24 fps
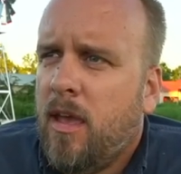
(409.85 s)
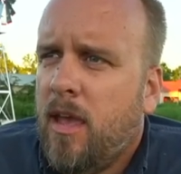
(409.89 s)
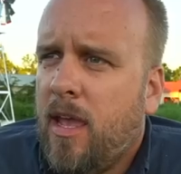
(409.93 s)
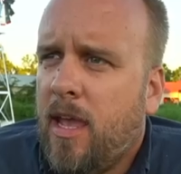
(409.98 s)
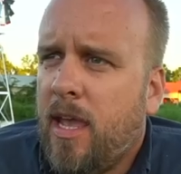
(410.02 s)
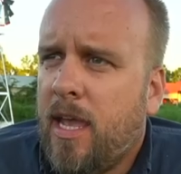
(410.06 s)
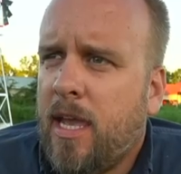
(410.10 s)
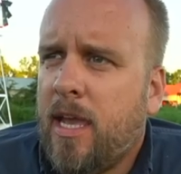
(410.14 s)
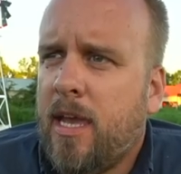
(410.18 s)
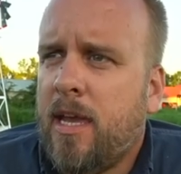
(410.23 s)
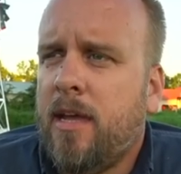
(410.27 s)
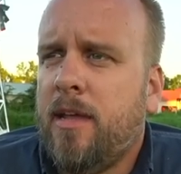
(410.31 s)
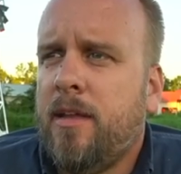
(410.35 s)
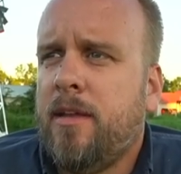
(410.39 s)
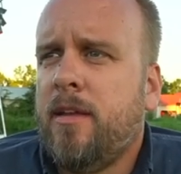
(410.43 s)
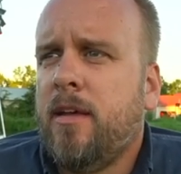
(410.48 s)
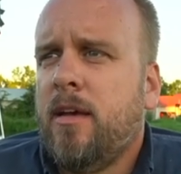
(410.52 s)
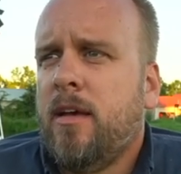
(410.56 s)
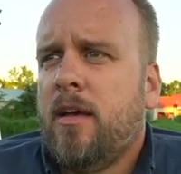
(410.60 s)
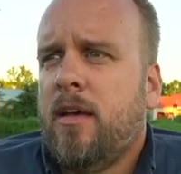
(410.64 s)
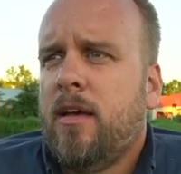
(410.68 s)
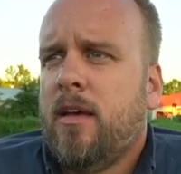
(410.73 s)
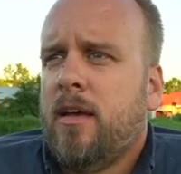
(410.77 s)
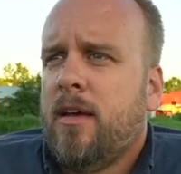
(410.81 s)
And
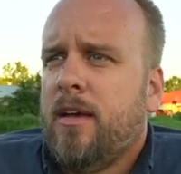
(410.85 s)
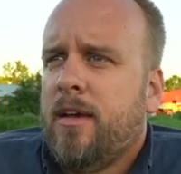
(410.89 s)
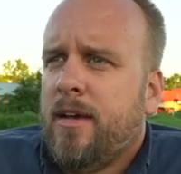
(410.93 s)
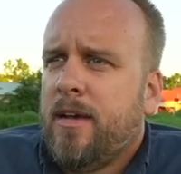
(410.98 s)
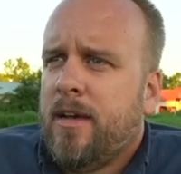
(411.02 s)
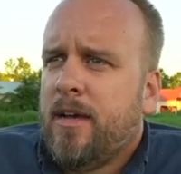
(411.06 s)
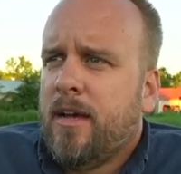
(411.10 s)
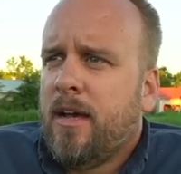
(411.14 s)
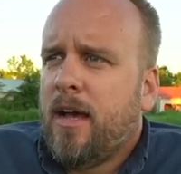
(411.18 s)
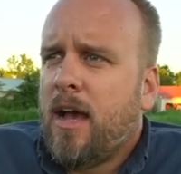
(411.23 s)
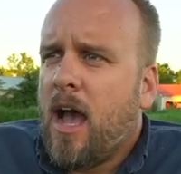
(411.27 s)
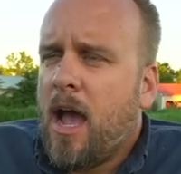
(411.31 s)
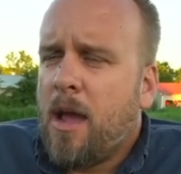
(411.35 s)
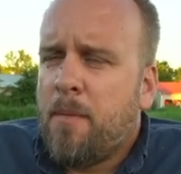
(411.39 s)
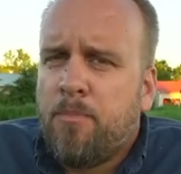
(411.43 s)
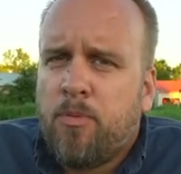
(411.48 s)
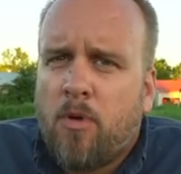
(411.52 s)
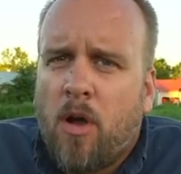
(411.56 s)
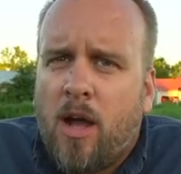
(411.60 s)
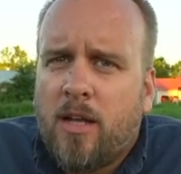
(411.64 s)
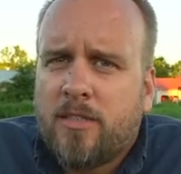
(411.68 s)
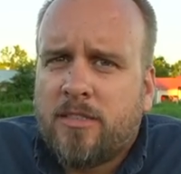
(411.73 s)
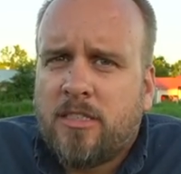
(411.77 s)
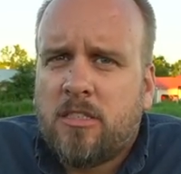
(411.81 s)
I
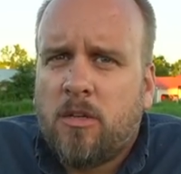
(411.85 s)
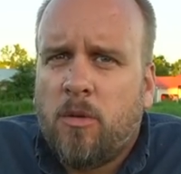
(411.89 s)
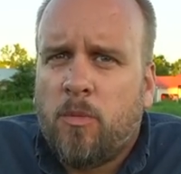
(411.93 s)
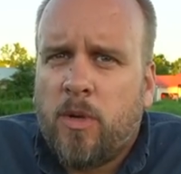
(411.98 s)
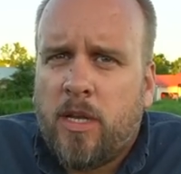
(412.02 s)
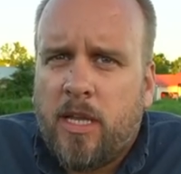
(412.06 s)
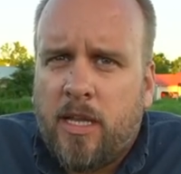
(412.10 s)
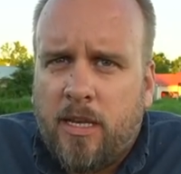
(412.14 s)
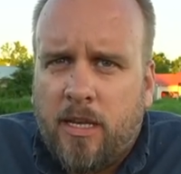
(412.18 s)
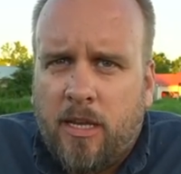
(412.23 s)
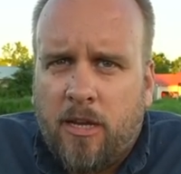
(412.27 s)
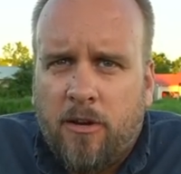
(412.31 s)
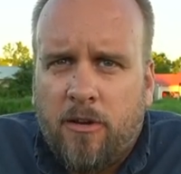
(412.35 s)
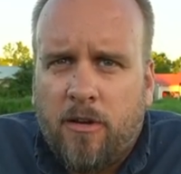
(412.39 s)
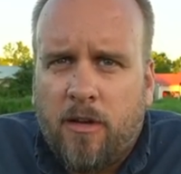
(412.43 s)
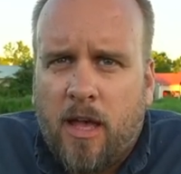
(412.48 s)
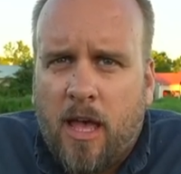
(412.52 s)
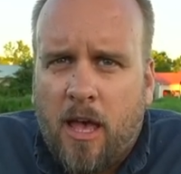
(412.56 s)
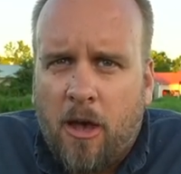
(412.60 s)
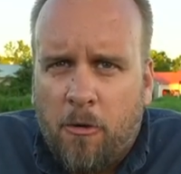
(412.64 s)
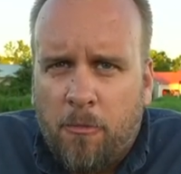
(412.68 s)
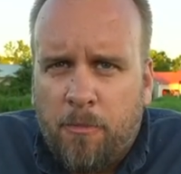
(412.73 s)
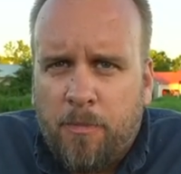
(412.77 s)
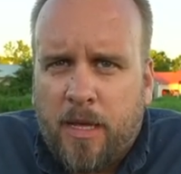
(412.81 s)
brought someone in here to
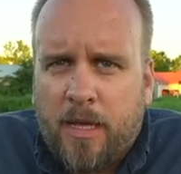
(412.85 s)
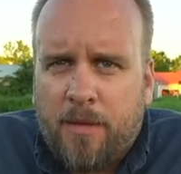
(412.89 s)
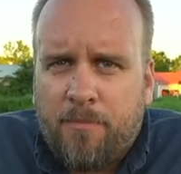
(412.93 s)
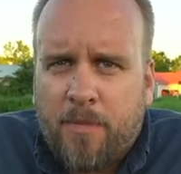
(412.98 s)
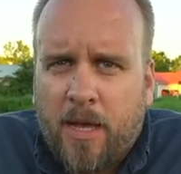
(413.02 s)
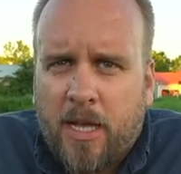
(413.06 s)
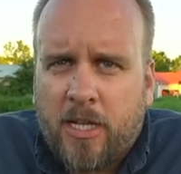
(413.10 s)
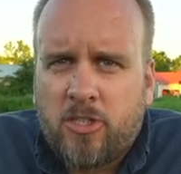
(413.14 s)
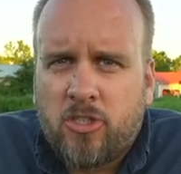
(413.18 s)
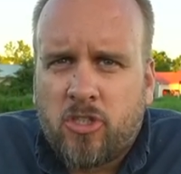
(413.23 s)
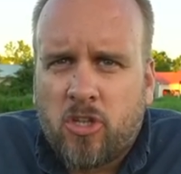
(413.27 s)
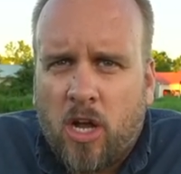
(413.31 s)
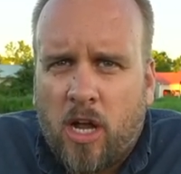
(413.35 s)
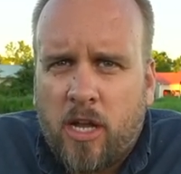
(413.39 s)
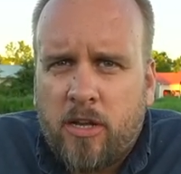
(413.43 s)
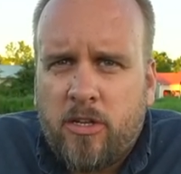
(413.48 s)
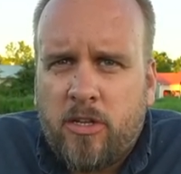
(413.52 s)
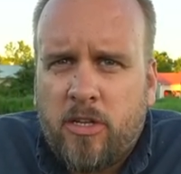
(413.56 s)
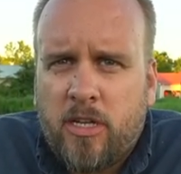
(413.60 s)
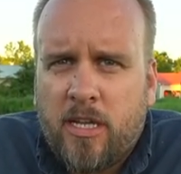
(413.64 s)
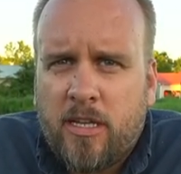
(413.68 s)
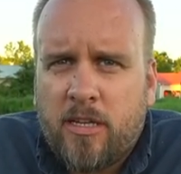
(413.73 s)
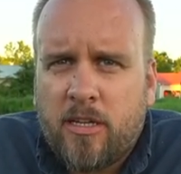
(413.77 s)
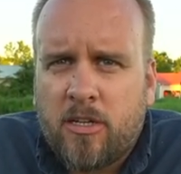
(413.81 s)
help me make sure I
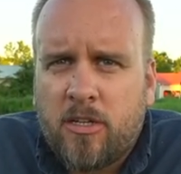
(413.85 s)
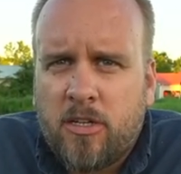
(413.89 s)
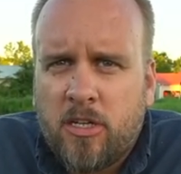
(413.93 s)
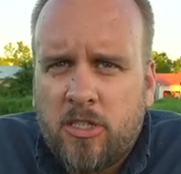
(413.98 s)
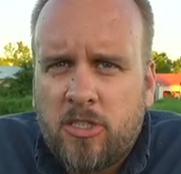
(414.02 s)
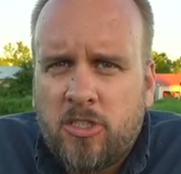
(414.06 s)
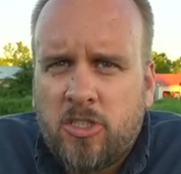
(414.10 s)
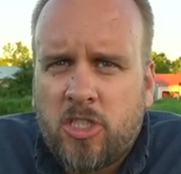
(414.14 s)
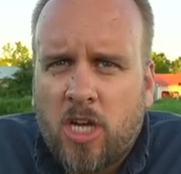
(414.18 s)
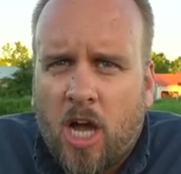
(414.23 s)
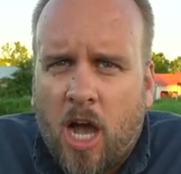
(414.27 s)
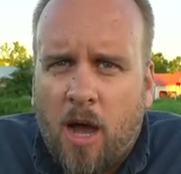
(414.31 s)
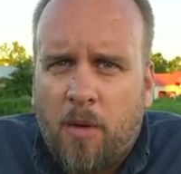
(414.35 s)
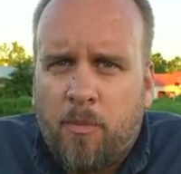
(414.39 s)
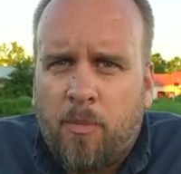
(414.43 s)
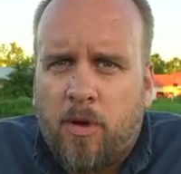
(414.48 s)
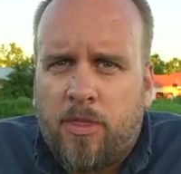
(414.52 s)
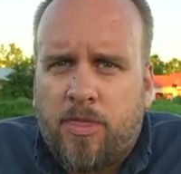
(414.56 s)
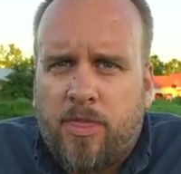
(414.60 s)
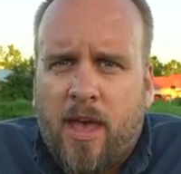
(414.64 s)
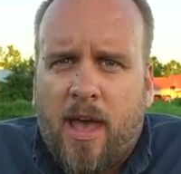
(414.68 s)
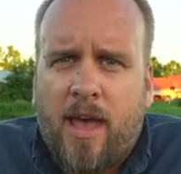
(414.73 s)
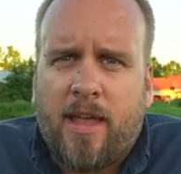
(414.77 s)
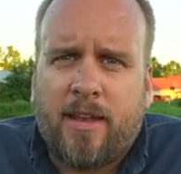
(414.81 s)
did a good job
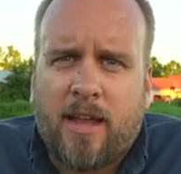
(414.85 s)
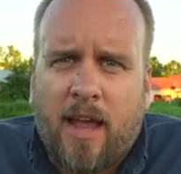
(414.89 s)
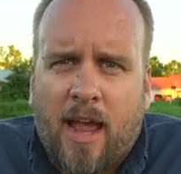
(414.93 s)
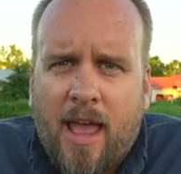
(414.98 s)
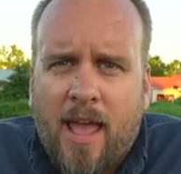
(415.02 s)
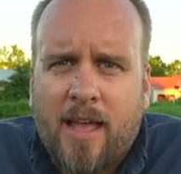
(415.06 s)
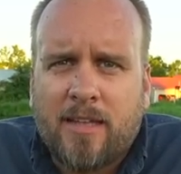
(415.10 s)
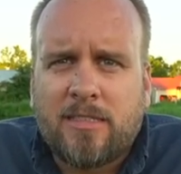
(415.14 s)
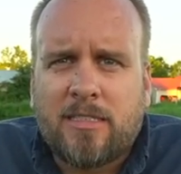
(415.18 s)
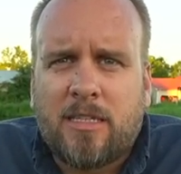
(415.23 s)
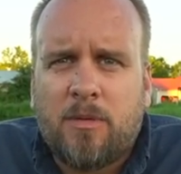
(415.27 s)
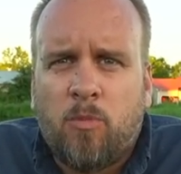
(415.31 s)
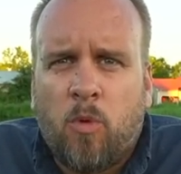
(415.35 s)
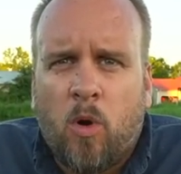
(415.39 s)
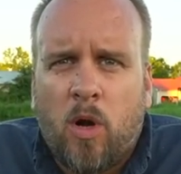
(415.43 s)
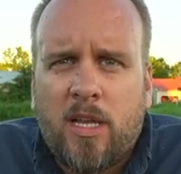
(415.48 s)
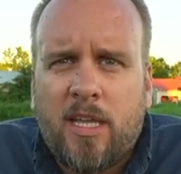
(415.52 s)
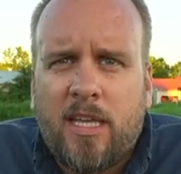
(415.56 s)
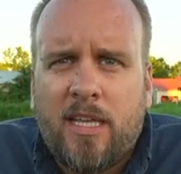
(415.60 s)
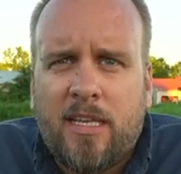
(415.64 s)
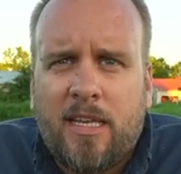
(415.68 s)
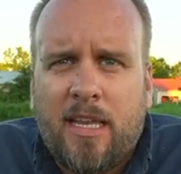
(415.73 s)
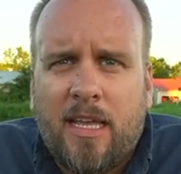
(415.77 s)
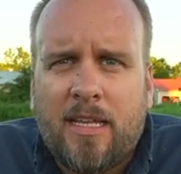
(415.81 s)
with that. And I asked him what
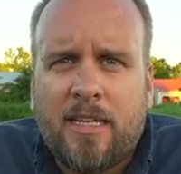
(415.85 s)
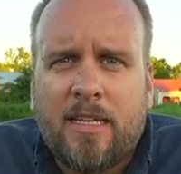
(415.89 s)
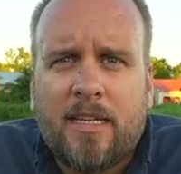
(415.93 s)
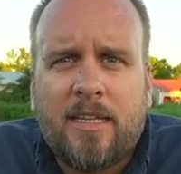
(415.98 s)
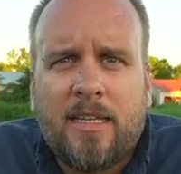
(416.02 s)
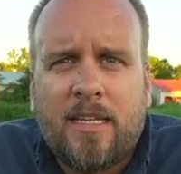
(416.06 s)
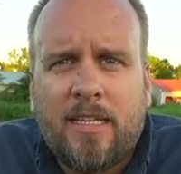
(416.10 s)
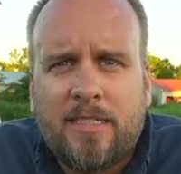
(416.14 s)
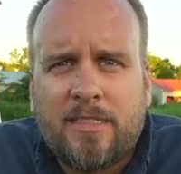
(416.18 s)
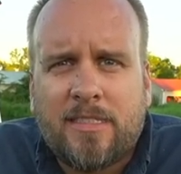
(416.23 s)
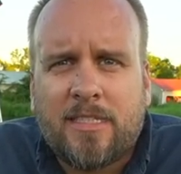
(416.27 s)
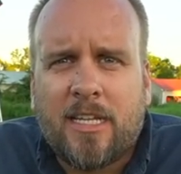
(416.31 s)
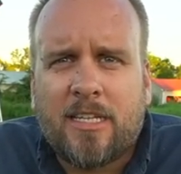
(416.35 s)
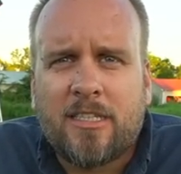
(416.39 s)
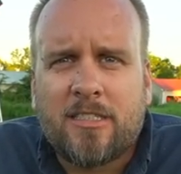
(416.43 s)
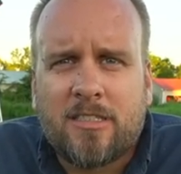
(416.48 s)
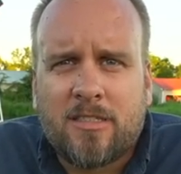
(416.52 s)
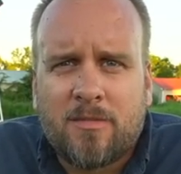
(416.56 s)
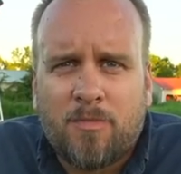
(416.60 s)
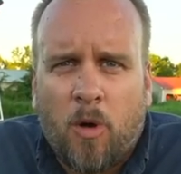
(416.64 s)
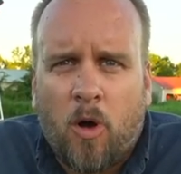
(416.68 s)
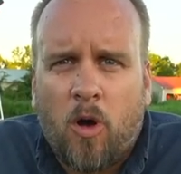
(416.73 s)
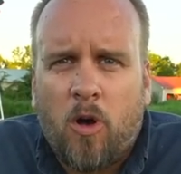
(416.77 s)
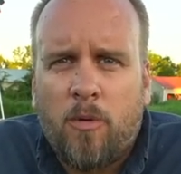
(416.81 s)
he needed. And he said a
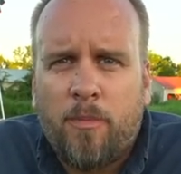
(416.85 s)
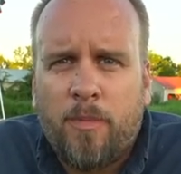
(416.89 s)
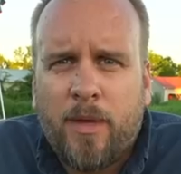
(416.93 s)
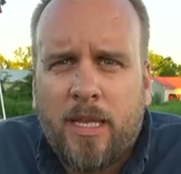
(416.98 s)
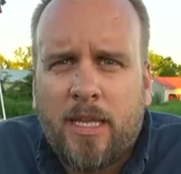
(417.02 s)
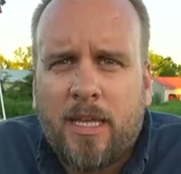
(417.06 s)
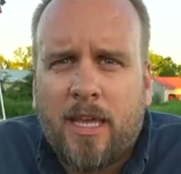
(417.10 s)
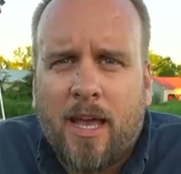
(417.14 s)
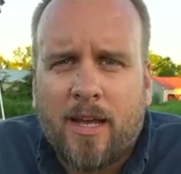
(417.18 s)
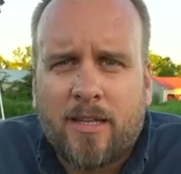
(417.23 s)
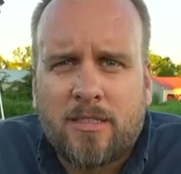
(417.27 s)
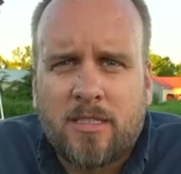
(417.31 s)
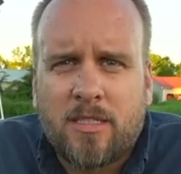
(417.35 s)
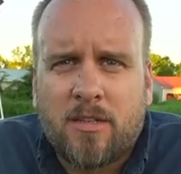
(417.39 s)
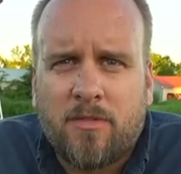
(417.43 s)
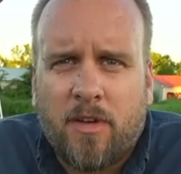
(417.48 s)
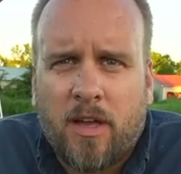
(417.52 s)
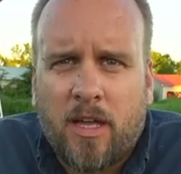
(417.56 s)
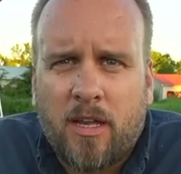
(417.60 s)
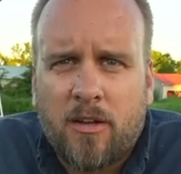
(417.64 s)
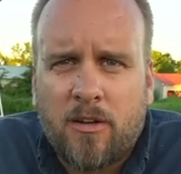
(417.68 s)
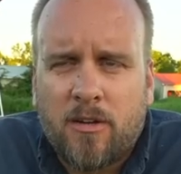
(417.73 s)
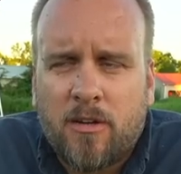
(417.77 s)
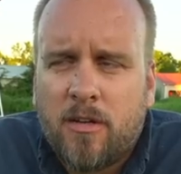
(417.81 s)
small mini
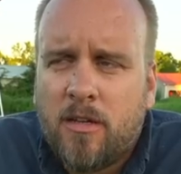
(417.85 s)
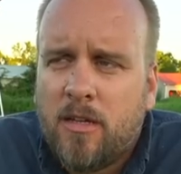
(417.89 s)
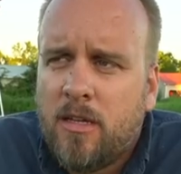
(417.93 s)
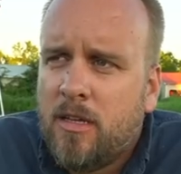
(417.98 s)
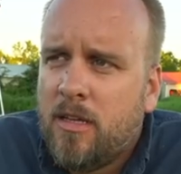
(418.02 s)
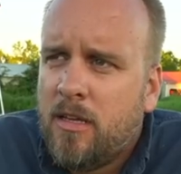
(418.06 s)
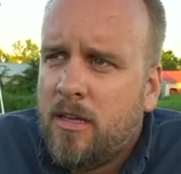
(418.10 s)
excavator.